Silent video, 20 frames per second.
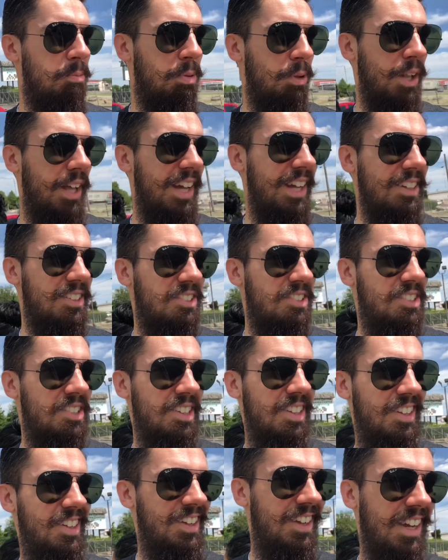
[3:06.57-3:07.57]

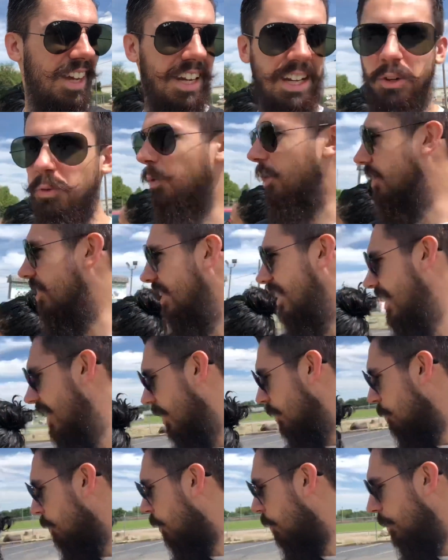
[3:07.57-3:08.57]
place anywhere
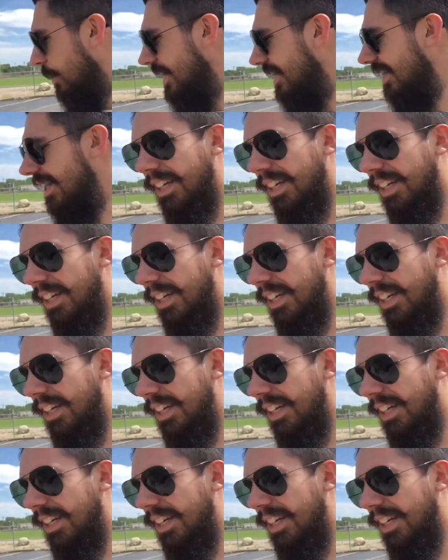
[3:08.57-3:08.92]
near where we